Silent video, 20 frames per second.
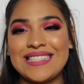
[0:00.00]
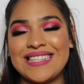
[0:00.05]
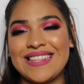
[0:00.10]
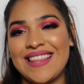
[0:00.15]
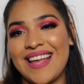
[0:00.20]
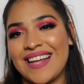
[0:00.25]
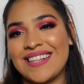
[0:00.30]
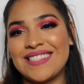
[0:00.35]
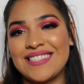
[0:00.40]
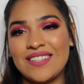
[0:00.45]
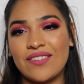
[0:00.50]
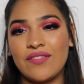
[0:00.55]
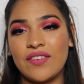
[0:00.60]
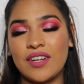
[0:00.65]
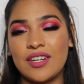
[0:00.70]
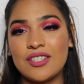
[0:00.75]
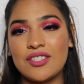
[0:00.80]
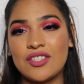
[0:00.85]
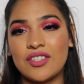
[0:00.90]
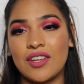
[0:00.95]
That's the
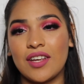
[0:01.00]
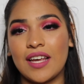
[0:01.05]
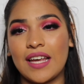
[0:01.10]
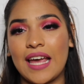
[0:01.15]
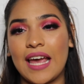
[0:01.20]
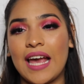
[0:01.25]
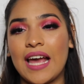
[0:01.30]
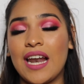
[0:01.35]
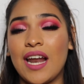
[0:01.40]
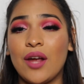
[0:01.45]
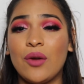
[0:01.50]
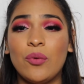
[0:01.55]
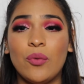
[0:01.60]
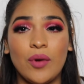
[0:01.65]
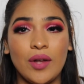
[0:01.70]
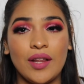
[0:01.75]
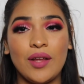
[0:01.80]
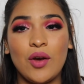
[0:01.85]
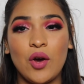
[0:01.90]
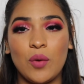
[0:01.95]
finished look, and I
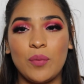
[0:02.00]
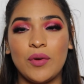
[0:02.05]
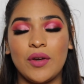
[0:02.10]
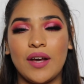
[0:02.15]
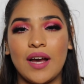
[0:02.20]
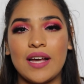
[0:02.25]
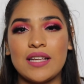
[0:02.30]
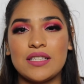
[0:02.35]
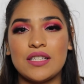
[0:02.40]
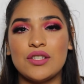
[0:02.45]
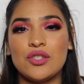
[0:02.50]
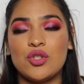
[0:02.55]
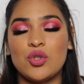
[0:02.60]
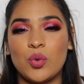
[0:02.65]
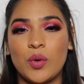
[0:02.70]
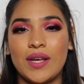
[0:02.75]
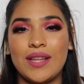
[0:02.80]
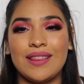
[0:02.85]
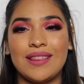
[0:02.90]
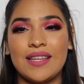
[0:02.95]
really hope you guys
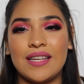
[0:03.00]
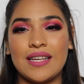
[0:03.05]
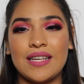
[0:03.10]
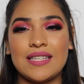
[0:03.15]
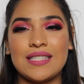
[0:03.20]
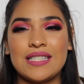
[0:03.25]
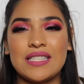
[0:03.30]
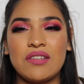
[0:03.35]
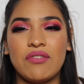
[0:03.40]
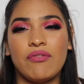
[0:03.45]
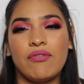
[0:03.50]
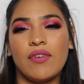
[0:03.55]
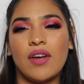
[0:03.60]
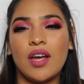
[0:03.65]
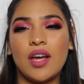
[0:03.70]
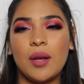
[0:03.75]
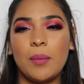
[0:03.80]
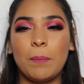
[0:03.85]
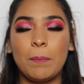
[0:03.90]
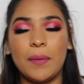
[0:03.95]
enjoyed this
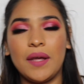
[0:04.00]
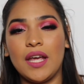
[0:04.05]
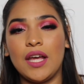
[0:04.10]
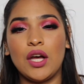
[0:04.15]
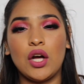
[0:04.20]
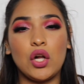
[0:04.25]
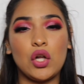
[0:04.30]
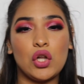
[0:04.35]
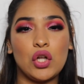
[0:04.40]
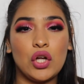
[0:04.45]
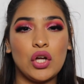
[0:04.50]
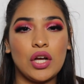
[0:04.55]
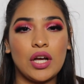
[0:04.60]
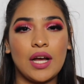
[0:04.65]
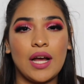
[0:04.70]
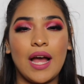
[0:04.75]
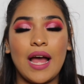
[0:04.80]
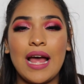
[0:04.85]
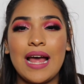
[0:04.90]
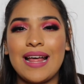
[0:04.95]
fun pink
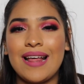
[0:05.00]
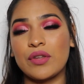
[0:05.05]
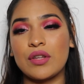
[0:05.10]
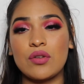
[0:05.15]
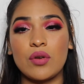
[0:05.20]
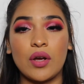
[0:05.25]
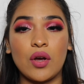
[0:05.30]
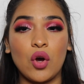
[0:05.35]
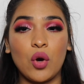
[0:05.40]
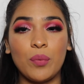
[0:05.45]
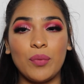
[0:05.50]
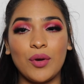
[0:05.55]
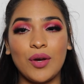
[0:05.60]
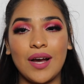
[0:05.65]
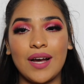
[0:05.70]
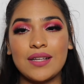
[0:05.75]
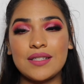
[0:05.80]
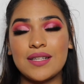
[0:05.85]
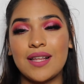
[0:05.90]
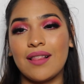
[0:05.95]
look. So I hope you
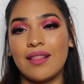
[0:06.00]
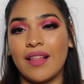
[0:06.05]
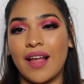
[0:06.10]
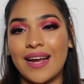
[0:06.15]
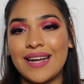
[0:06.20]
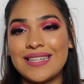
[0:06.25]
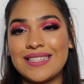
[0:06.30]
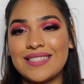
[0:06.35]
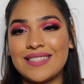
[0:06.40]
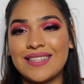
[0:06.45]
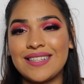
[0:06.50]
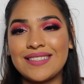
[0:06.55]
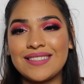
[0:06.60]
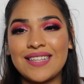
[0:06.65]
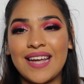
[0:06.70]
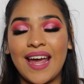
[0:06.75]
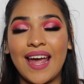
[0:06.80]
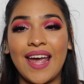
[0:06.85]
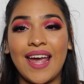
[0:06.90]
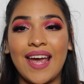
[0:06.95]
guys liked
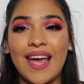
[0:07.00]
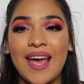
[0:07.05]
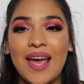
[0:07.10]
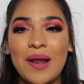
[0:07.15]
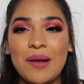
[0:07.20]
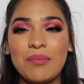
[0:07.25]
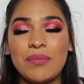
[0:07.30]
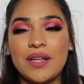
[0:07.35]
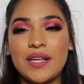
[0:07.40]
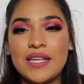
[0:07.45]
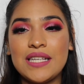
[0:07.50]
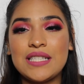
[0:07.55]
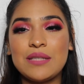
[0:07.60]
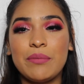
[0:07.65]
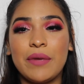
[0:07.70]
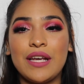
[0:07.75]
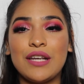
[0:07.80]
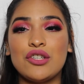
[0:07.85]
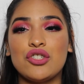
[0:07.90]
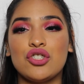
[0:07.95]
it, and please
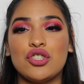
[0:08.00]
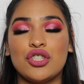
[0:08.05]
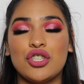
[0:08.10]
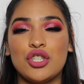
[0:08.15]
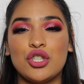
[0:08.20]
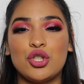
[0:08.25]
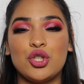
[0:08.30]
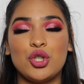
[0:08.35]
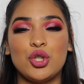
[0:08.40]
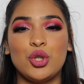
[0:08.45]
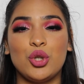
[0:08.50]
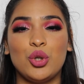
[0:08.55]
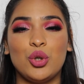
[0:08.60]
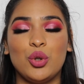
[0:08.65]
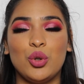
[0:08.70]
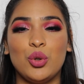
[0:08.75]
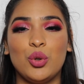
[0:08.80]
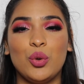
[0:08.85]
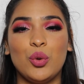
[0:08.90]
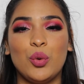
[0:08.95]
make sure
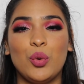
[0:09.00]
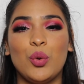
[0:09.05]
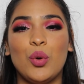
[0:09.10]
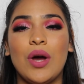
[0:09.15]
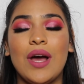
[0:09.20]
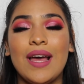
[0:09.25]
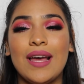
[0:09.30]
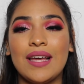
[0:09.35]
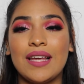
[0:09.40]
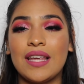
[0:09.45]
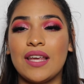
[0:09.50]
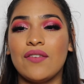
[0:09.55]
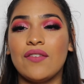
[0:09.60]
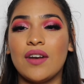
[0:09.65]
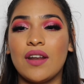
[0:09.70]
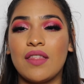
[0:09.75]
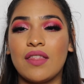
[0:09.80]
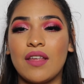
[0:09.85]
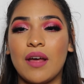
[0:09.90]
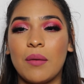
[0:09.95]
to give
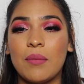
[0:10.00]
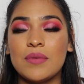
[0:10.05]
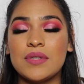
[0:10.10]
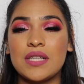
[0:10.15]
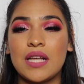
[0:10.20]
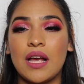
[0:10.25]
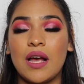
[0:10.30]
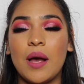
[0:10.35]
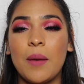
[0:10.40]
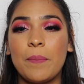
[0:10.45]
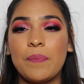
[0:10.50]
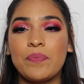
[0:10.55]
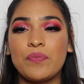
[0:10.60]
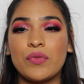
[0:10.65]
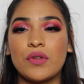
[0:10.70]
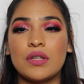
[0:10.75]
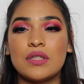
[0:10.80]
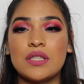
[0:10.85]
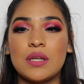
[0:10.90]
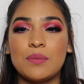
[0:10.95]
it a thumbs up,
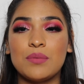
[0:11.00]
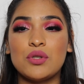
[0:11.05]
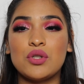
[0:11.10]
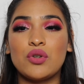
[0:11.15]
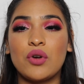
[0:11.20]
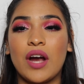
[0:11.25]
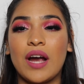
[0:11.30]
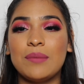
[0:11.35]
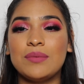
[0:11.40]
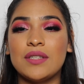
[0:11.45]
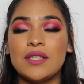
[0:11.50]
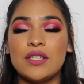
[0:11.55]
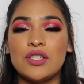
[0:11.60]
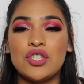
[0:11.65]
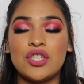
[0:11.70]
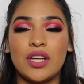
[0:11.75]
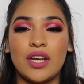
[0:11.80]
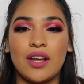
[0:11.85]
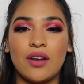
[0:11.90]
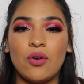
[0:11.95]
subscribe to the
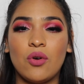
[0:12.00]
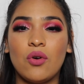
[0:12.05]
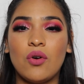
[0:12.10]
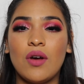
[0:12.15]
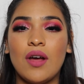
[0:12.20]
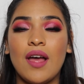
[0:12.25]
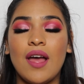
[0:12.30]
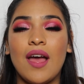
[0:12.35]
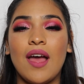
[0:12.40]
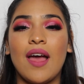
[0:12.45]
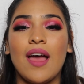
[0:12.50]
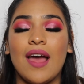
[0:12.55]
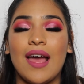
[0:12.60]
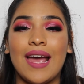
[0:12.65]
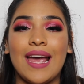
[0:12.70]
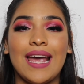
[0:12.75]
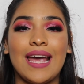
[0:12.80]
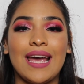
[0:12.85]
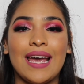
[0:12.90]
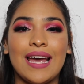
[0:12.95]
channel,
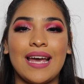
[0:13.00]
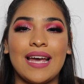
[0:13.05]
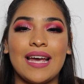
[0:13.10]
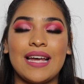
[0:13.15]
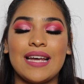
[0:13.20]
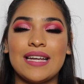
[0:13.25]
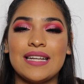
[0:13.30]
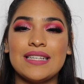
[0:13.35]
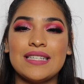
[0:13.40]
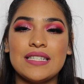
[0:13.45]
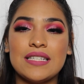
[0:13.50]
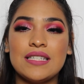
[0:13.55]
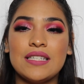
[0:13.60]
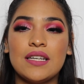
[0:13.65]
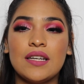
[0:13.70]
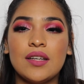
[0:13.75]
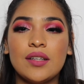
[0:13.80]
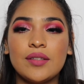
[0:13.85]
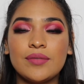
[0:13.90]
and